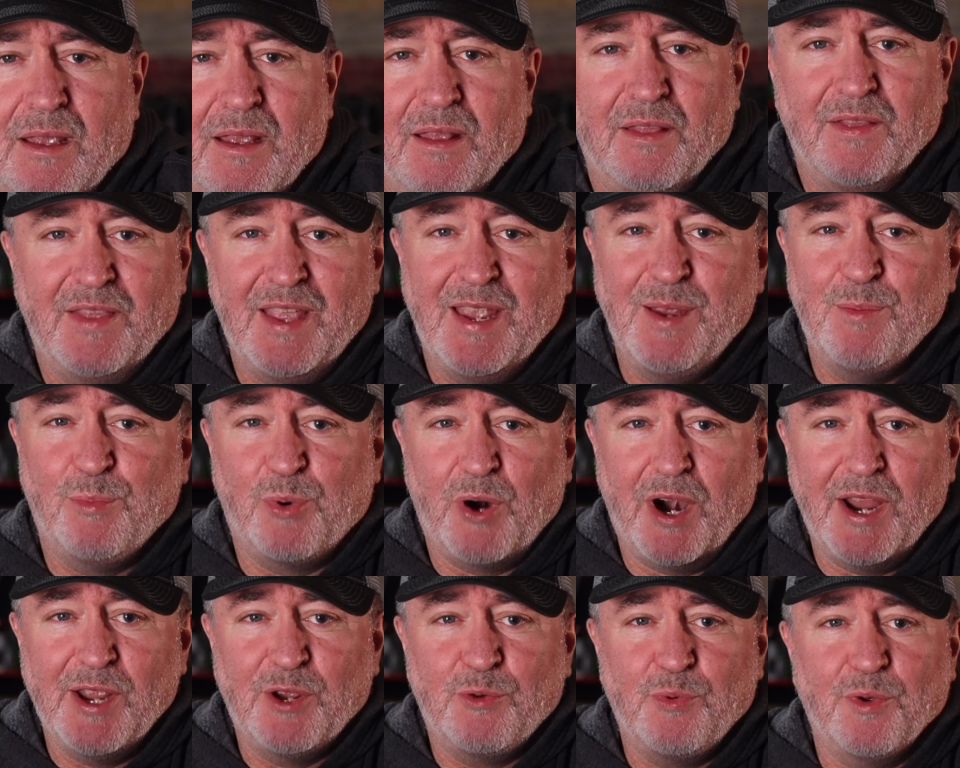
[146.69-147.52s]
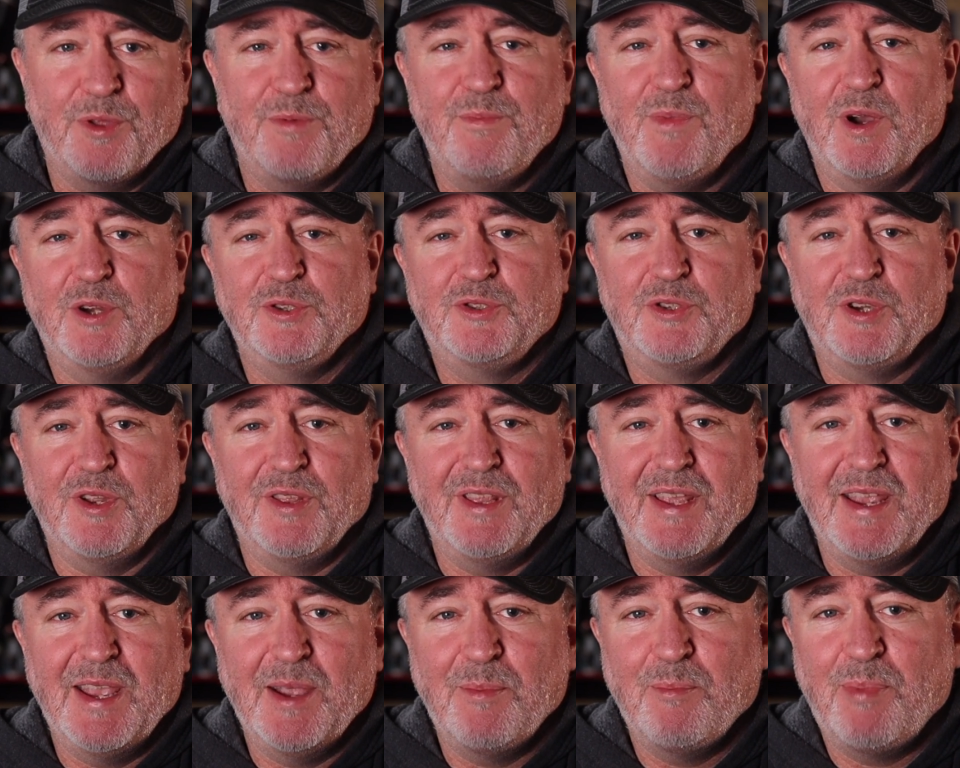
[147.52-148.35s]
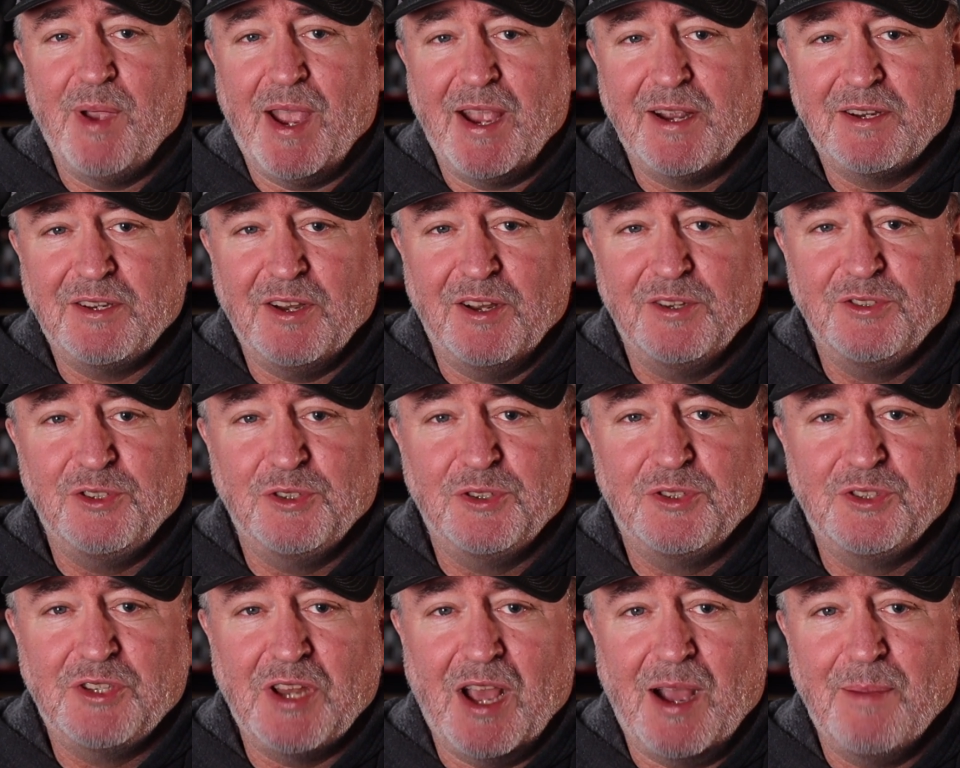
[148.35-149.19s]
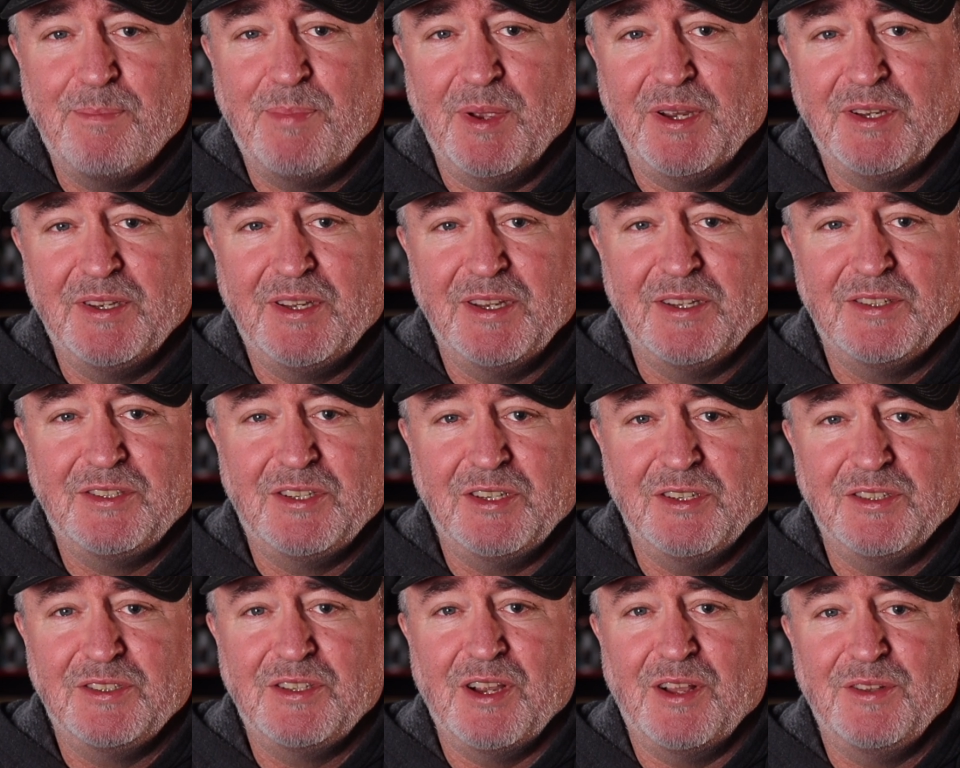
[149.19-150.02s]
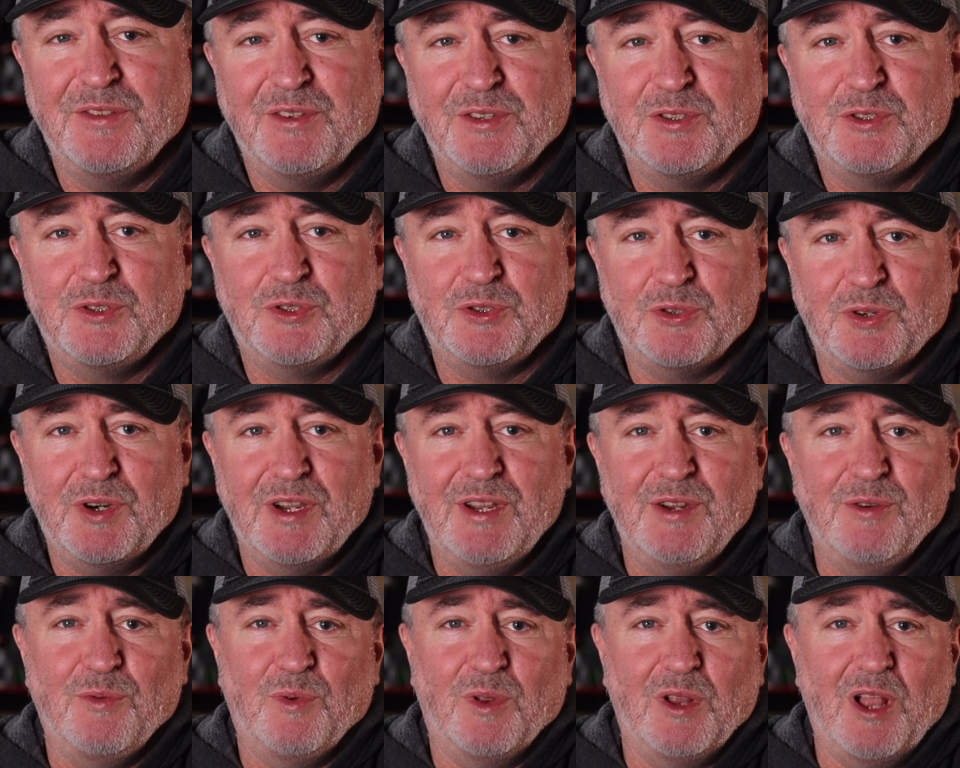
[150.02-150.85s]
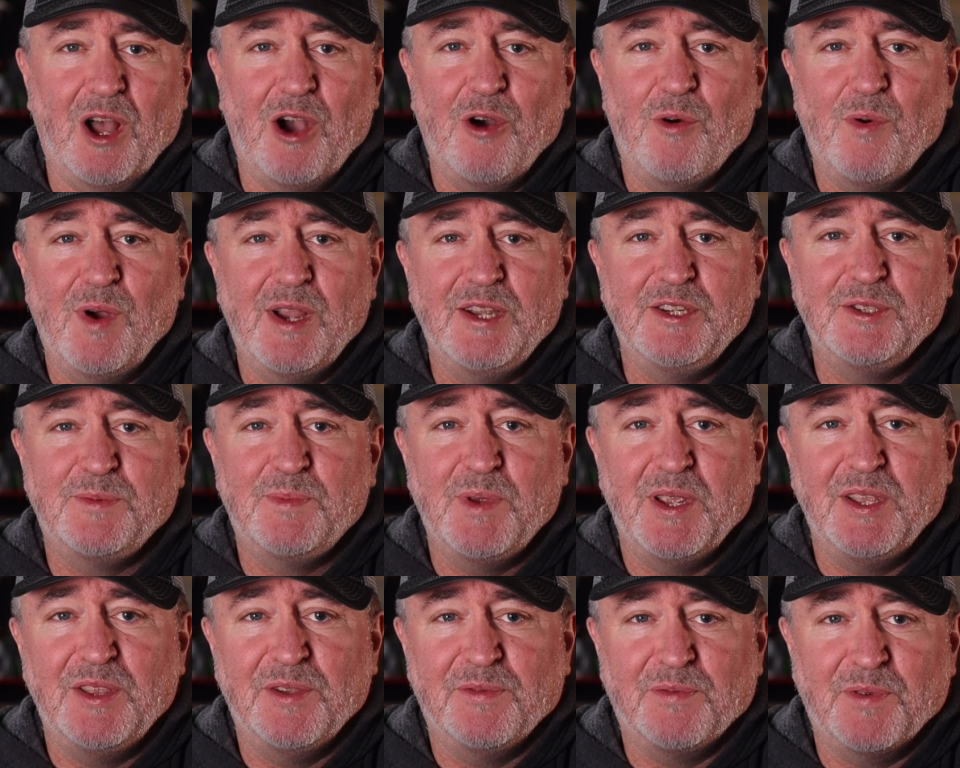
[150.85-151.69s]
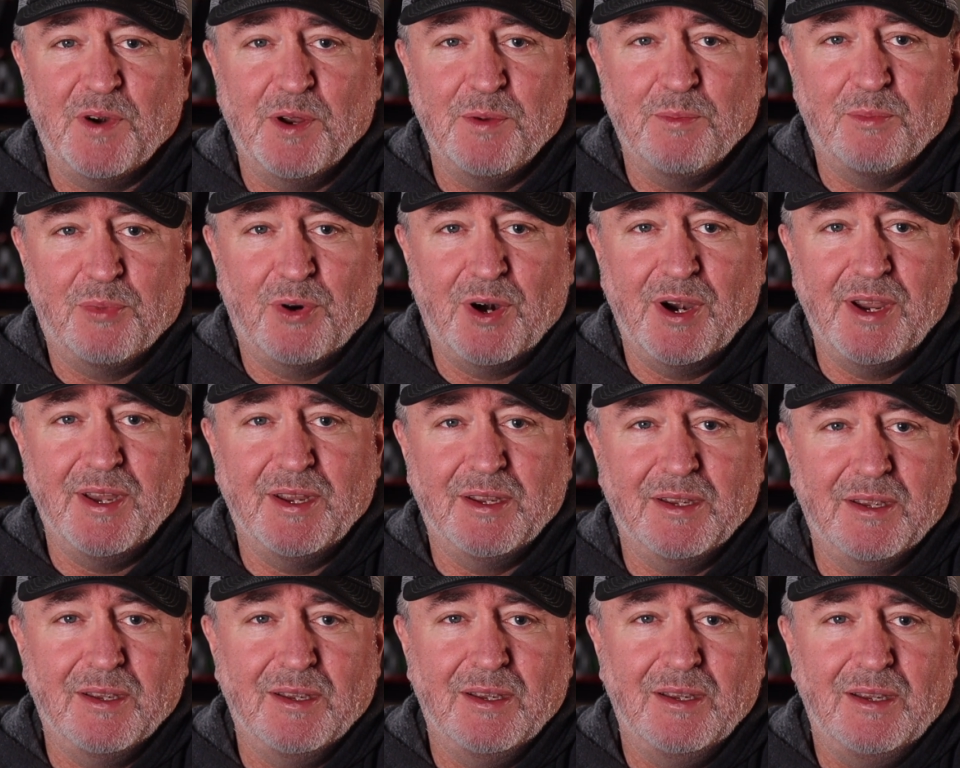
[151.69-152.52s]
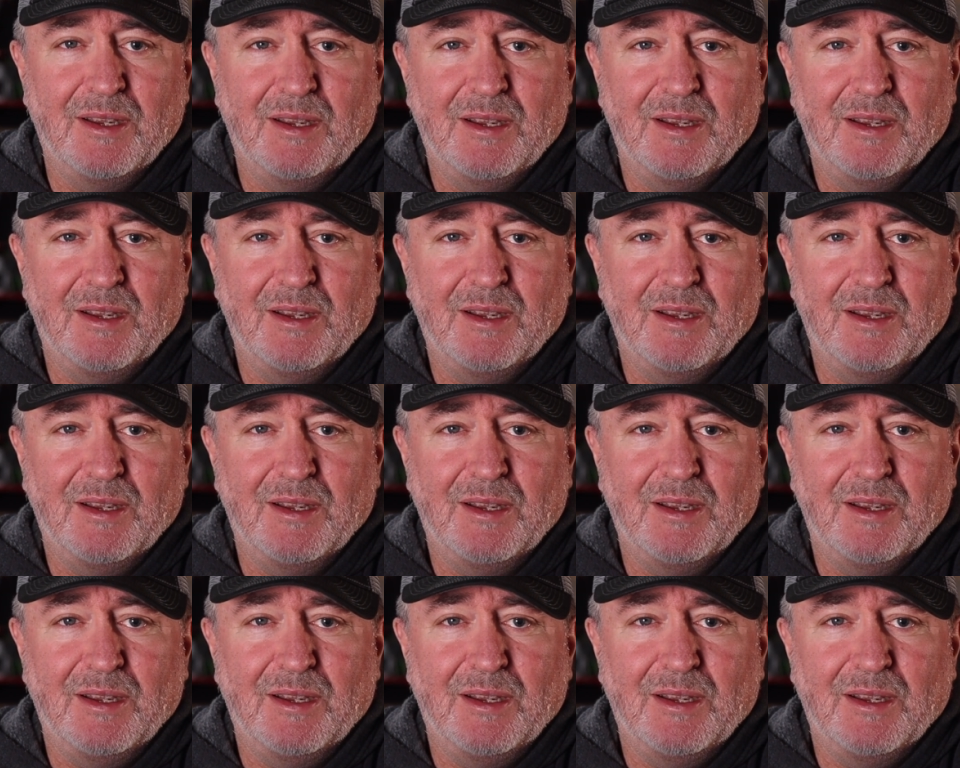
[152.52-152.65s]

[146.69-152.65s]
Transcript: The brake with most of the impact on your stopping distance on the street will always be the front brake.